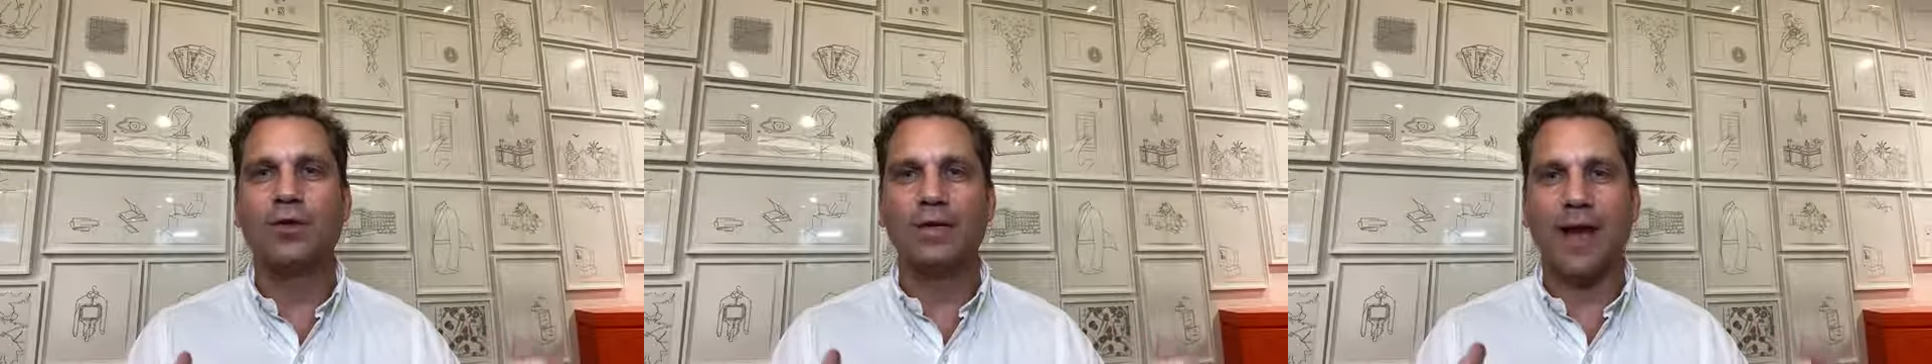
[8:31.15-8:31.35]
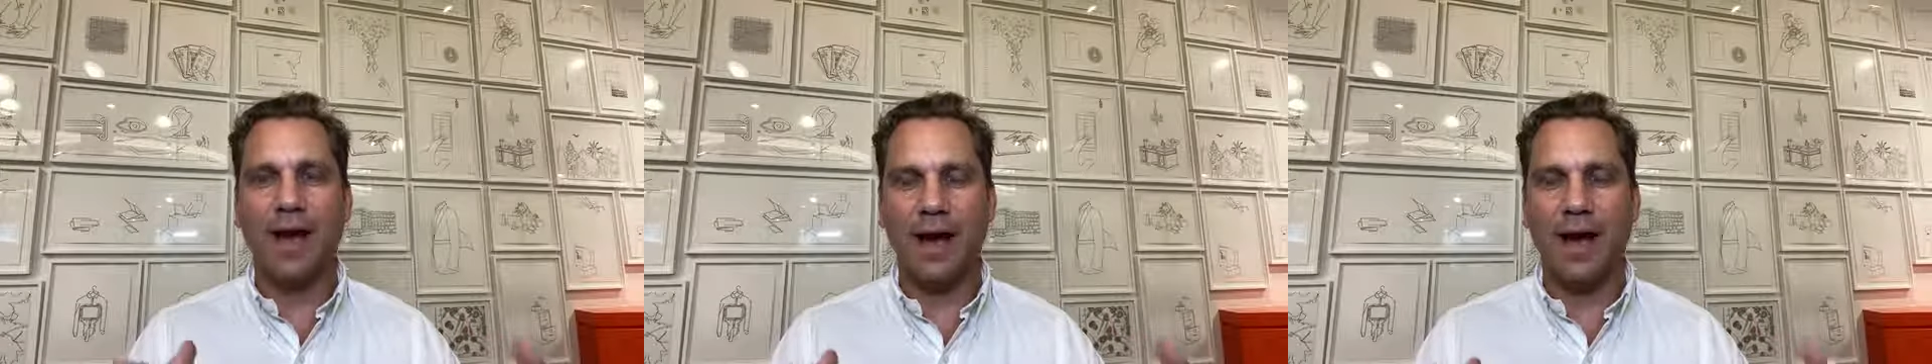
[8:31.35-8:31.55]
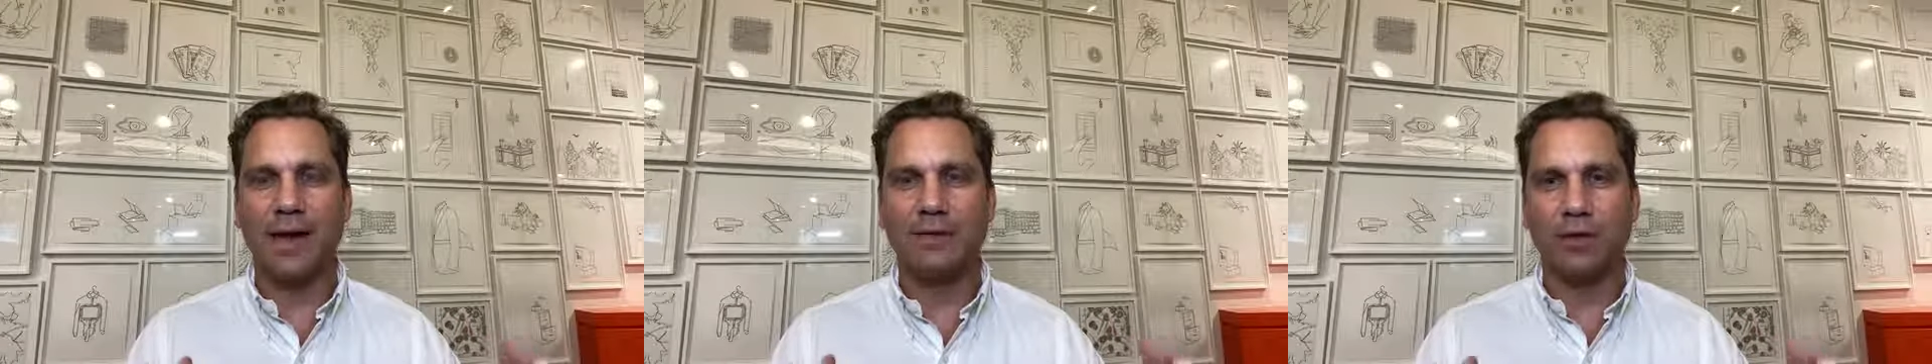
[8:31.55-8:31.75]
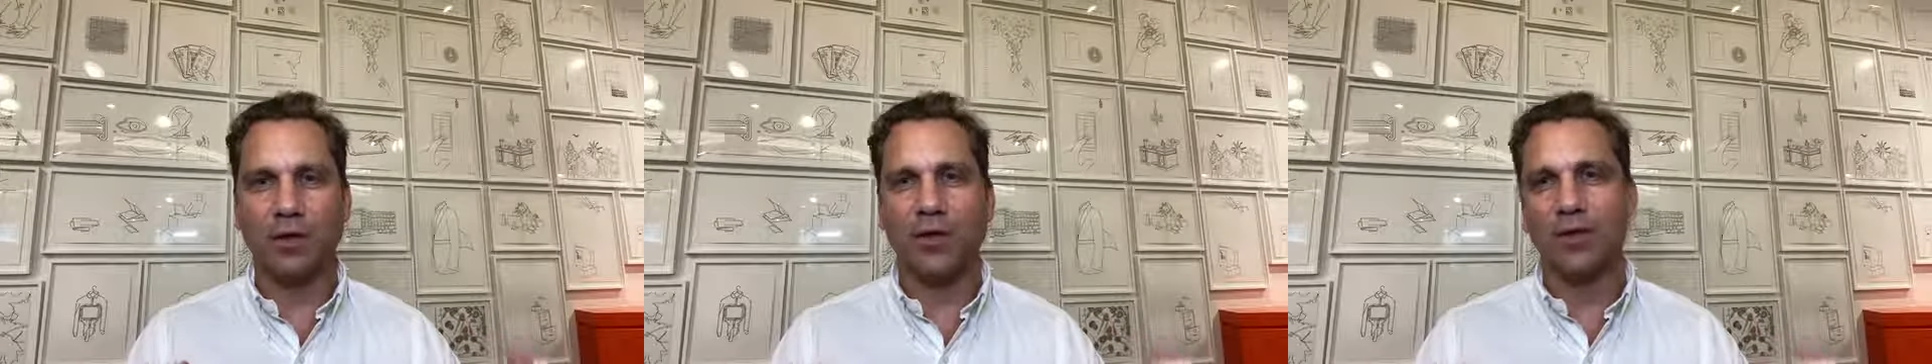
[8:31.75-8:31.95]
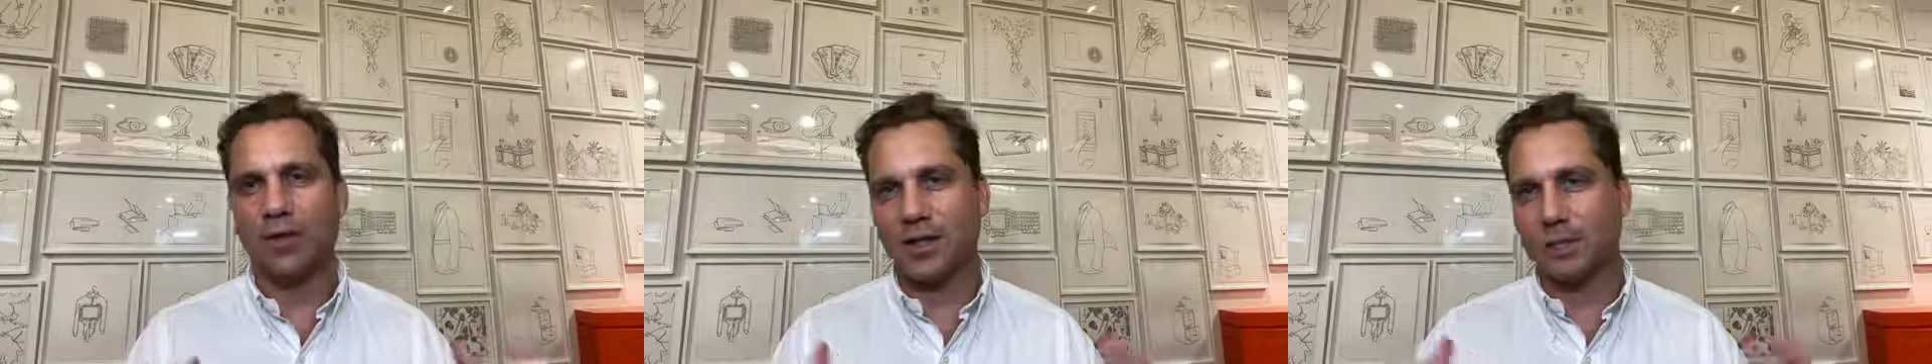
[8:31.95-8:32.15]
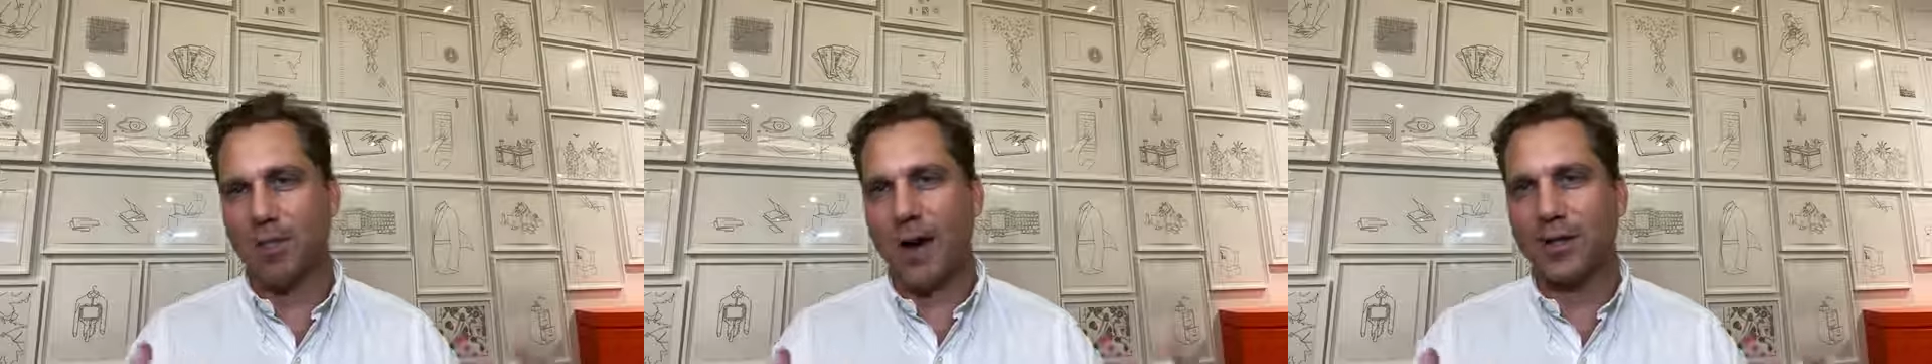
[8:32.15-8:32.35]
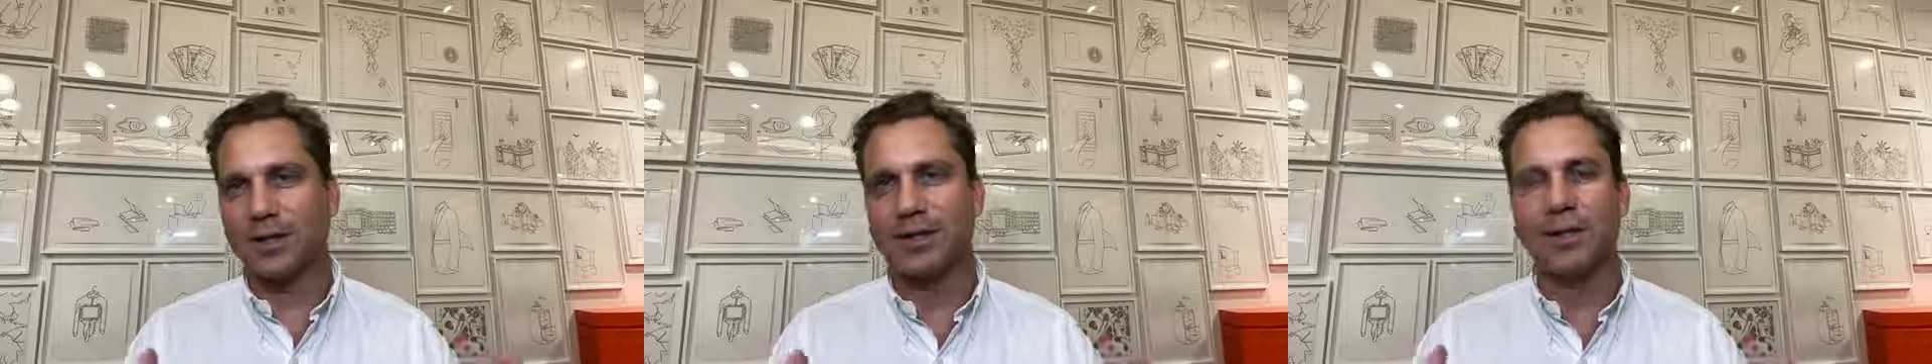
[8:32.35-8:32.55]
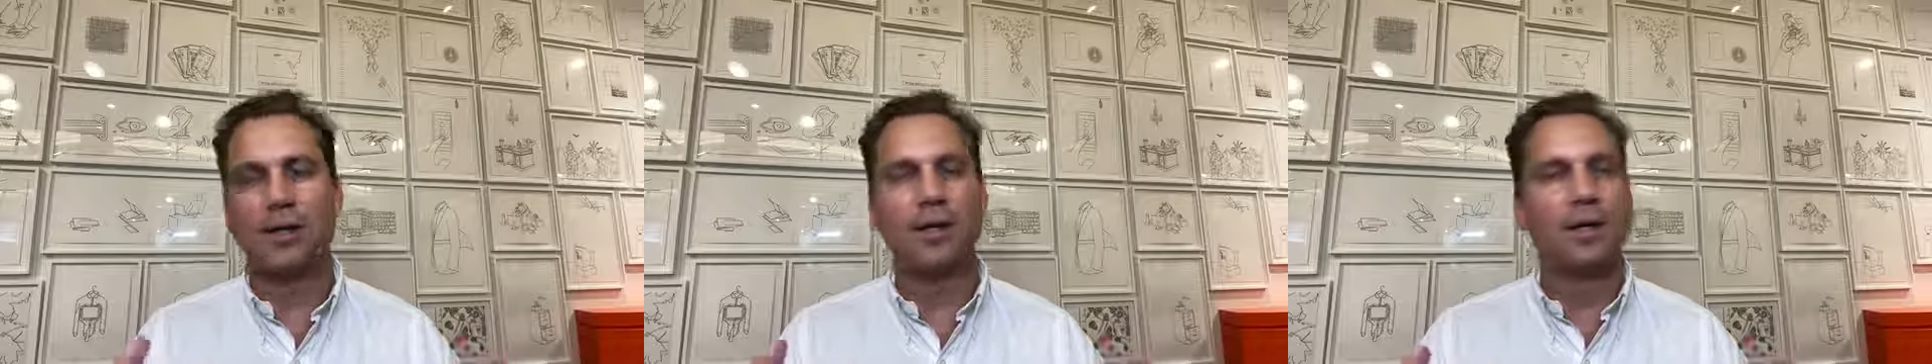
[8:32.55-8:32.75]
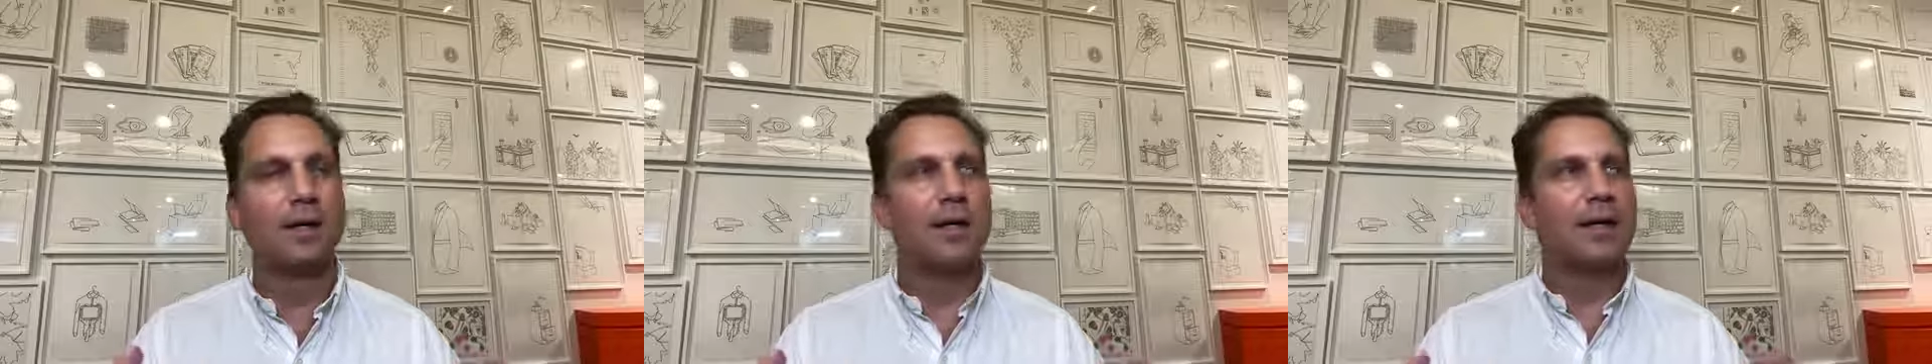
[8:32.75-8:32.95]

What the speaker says: to have or you expected,